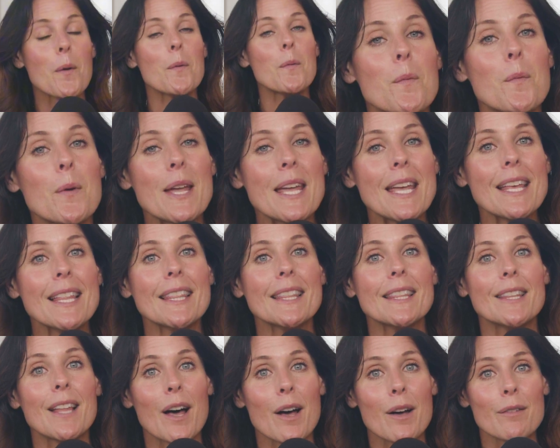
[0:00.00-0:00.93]
We
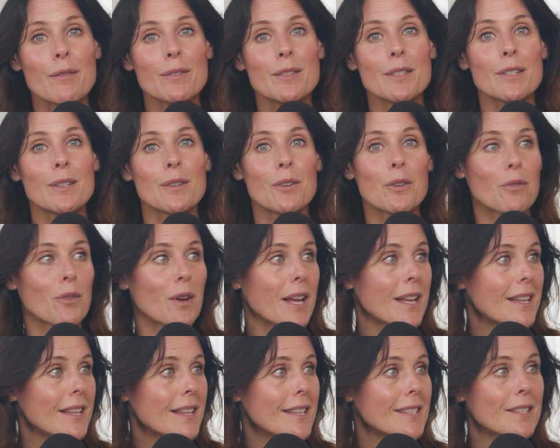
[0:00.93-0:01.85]
love to
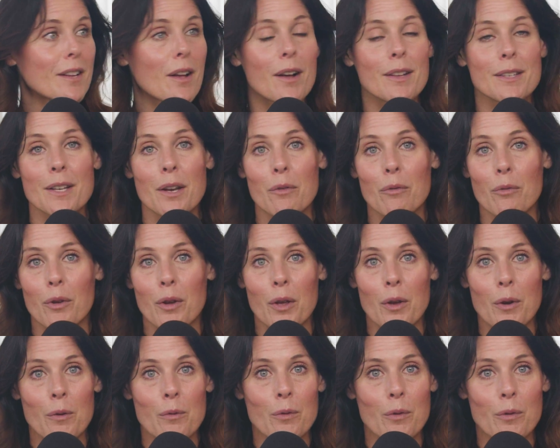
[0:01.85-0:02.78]
create this content for
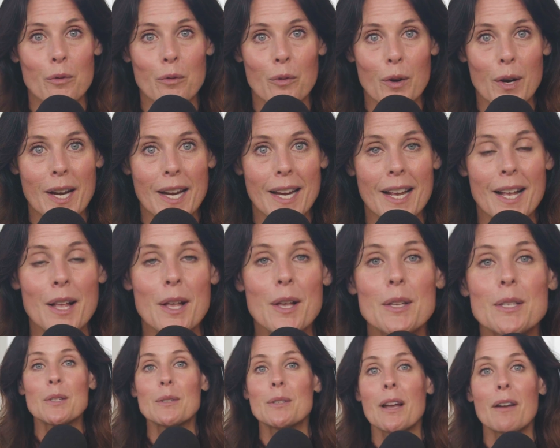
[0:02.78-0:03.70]
you for free.
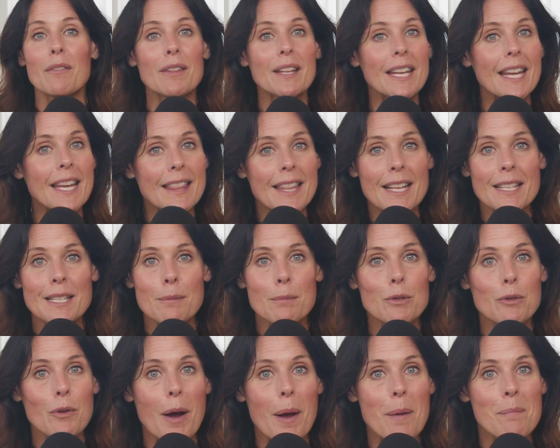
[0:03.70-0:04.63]
So definitely hit that
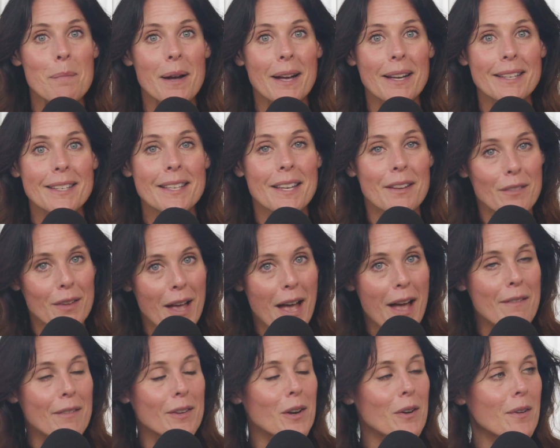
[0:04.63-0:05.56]
subscribe button if you haven't